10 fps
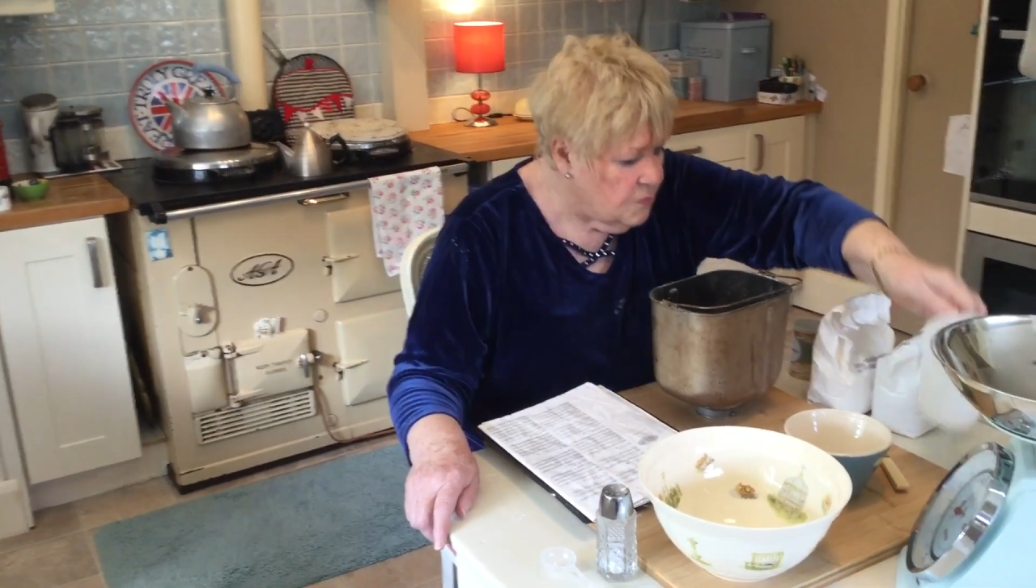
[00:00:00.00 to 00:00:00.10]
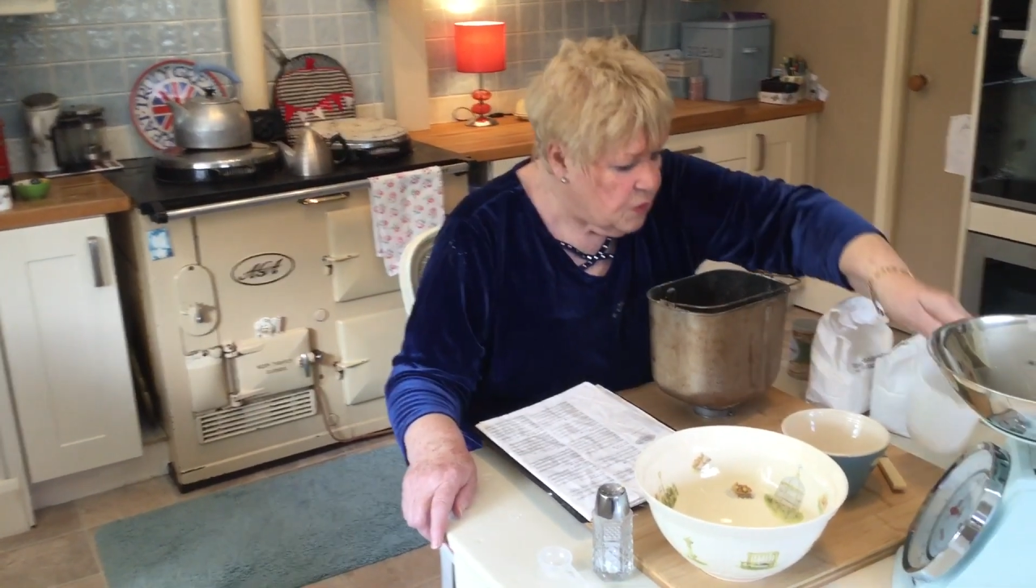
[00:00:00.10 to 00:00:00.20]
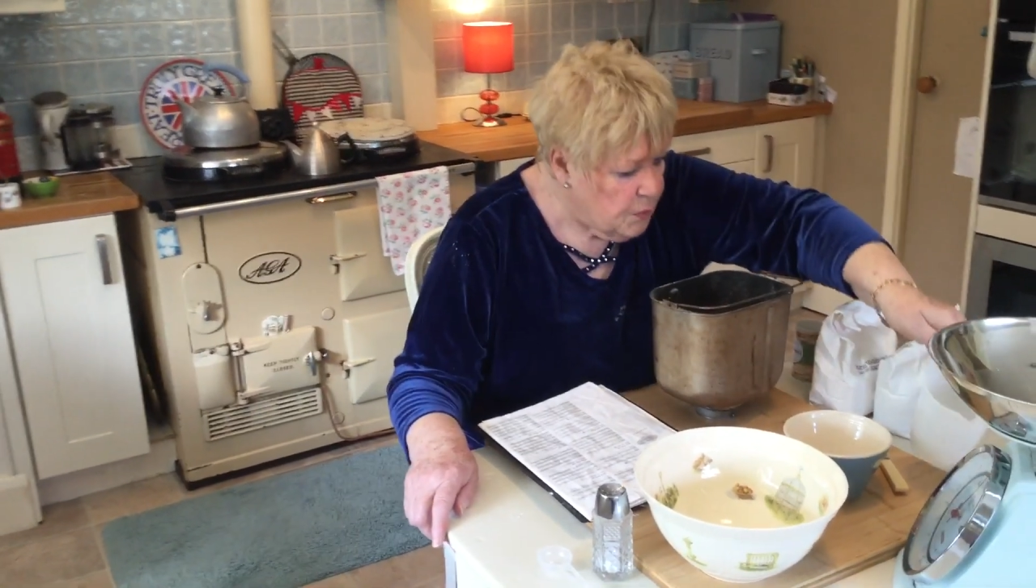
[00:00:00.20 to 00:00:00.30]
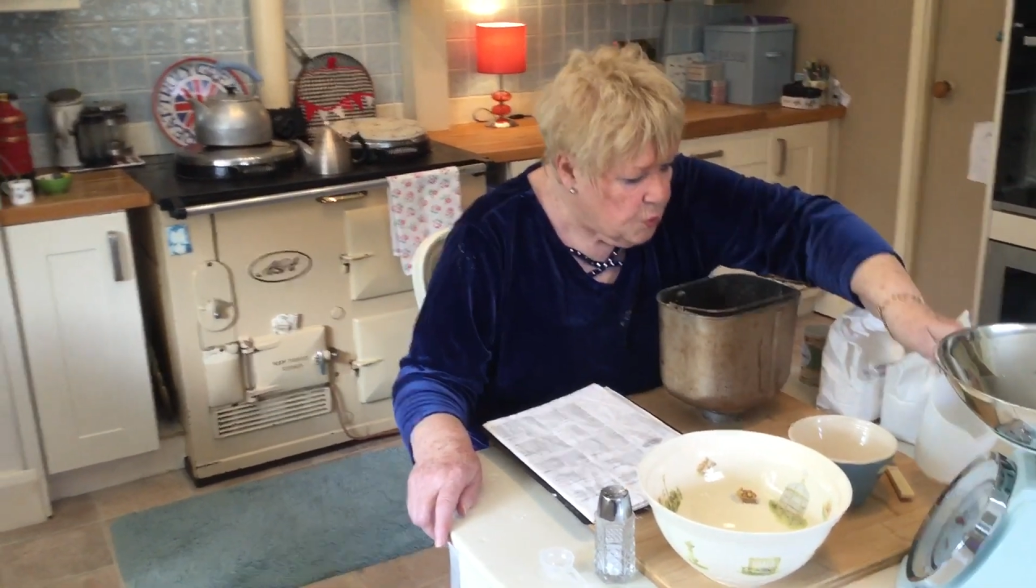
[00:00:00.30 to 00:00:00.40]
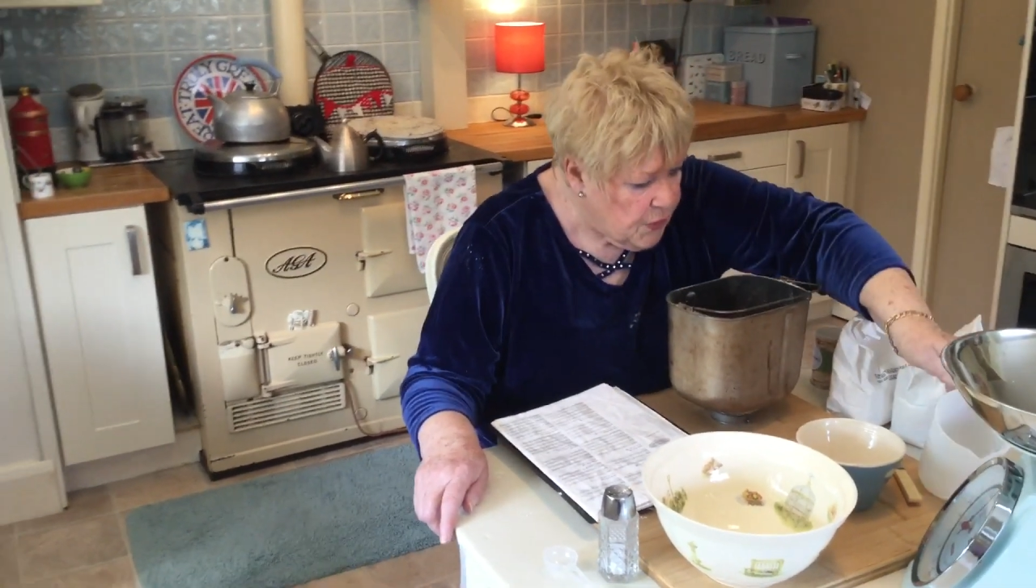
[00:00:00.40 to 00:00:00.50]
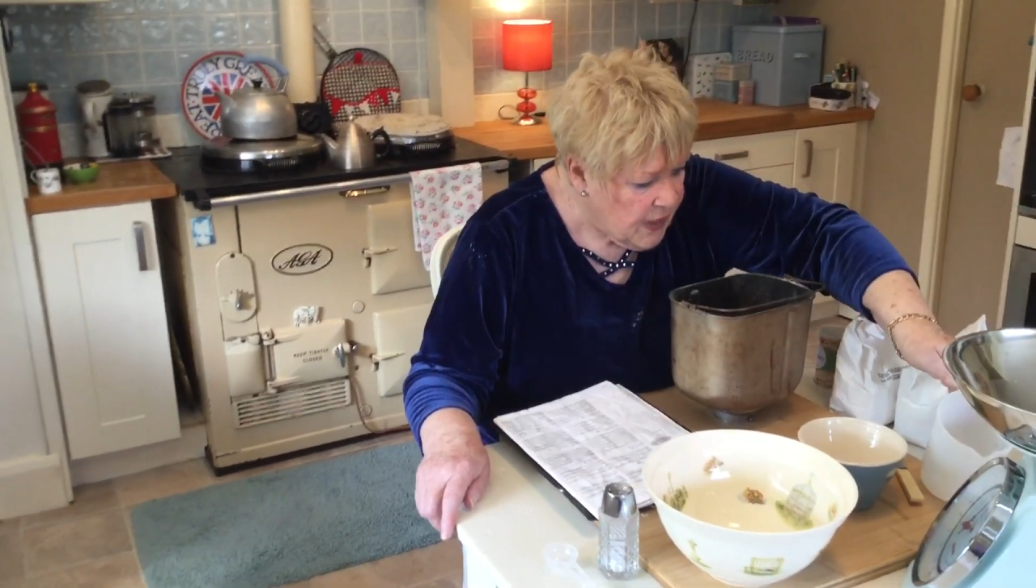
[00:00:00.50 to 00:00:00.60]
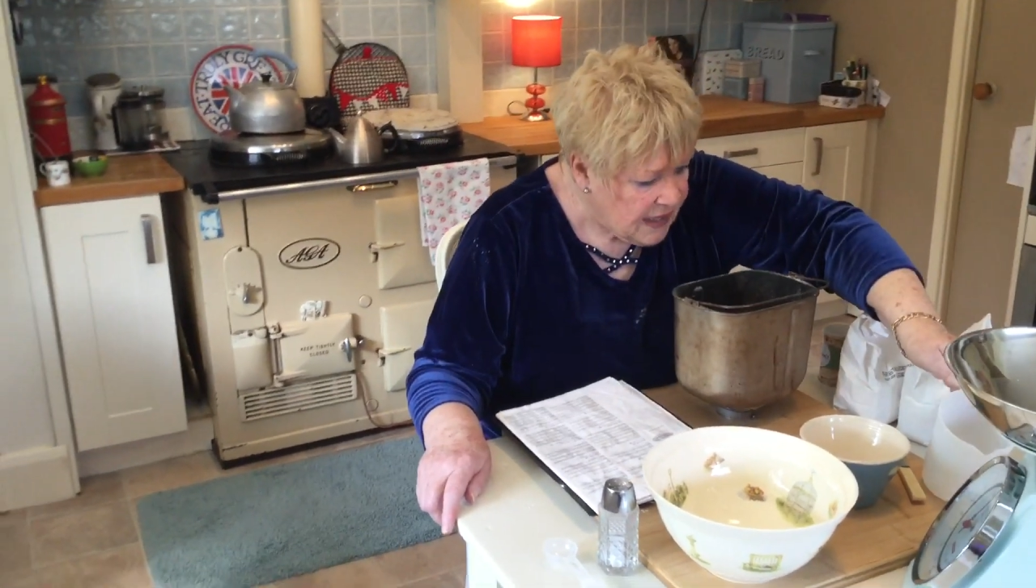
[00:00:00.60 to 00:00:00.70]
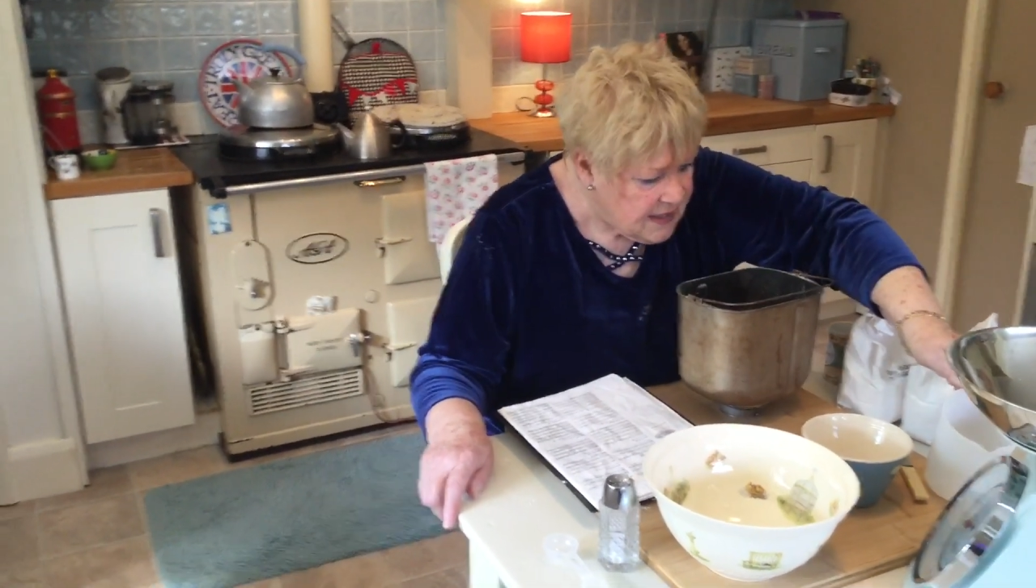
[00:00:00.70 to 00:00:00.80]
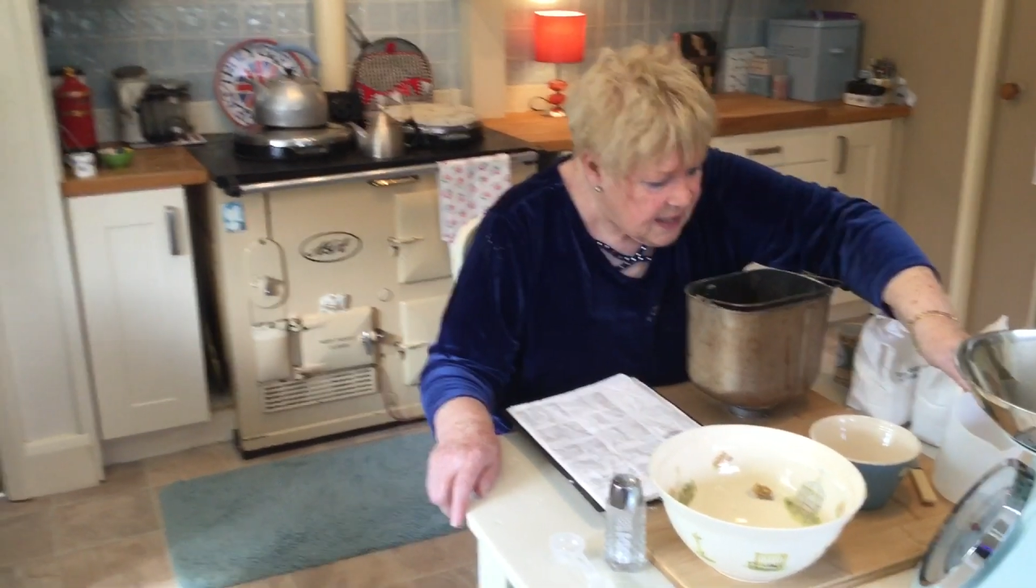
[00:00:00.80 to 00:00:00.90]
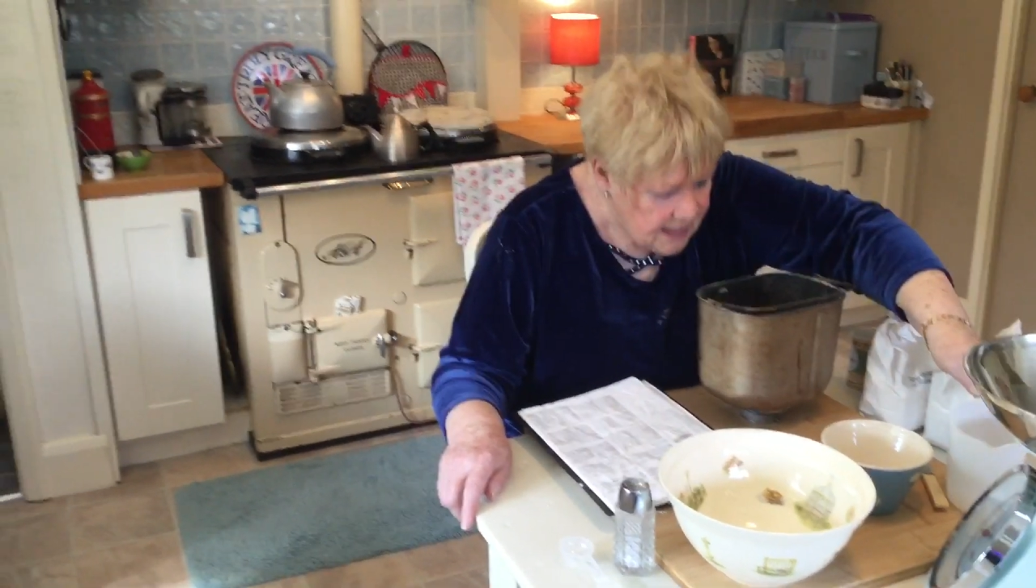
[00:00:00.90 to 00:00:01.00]
We put
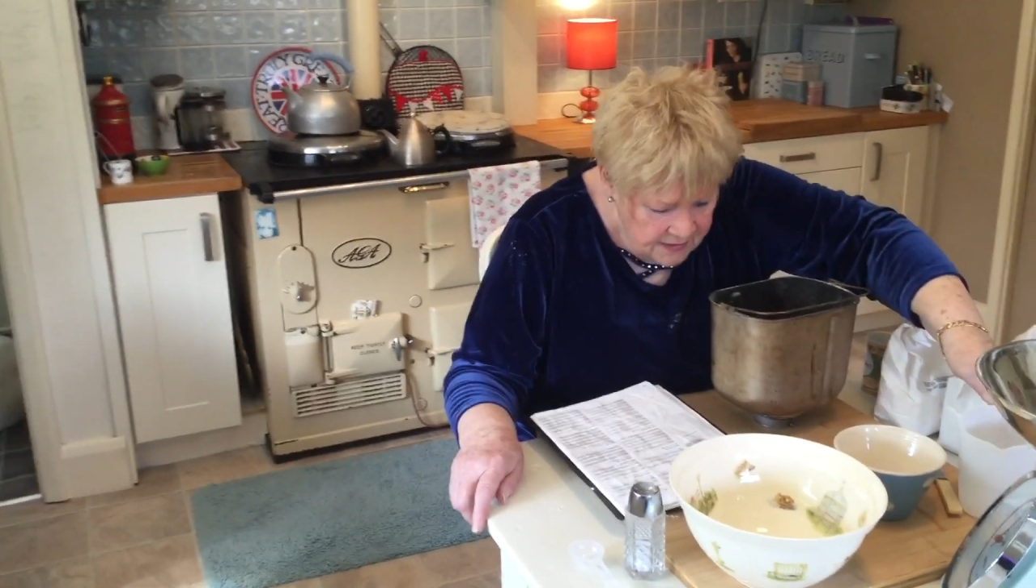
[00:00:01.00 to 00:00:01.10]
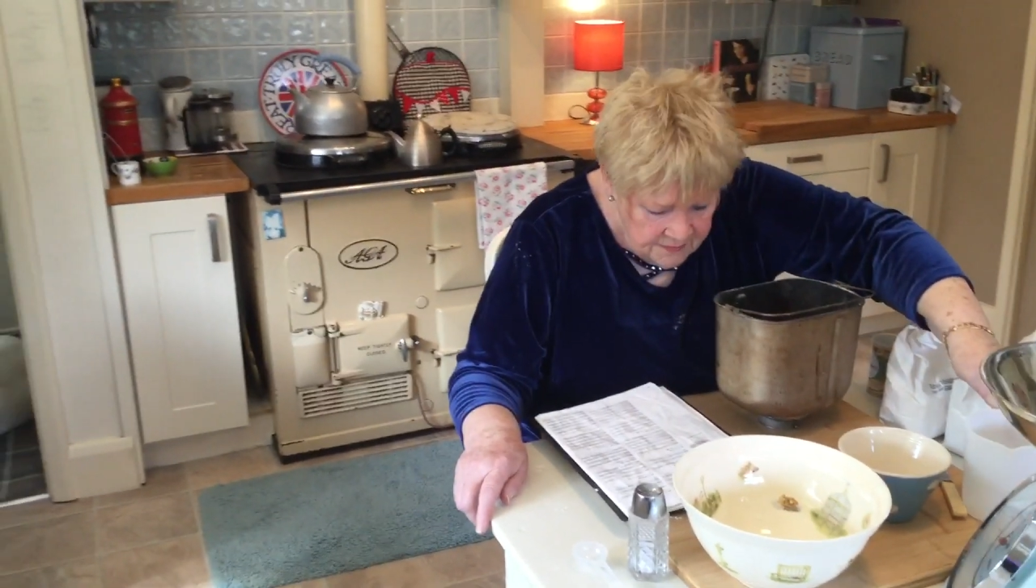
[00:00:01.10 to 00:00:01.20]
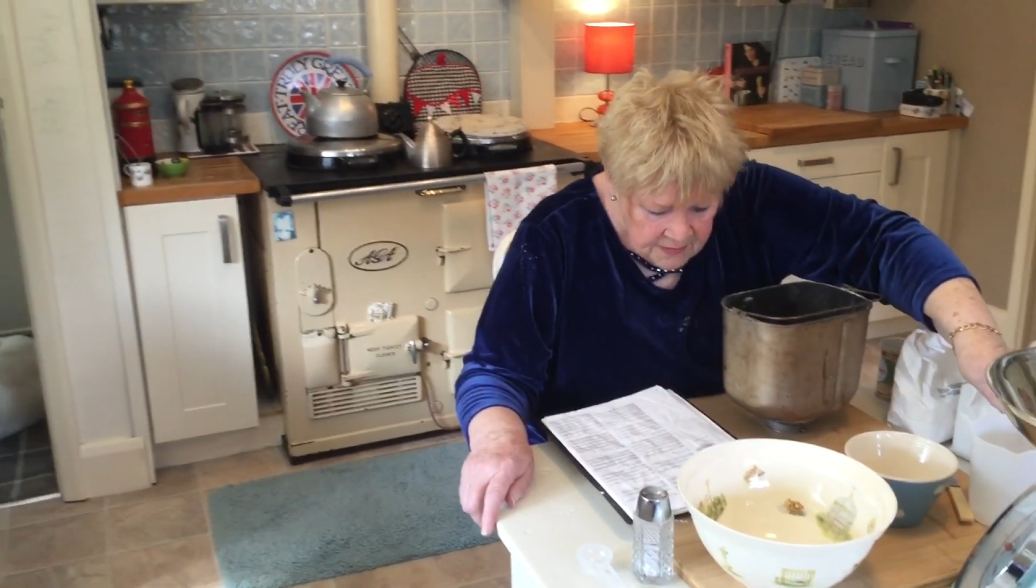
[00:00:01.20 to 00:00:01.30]
that in.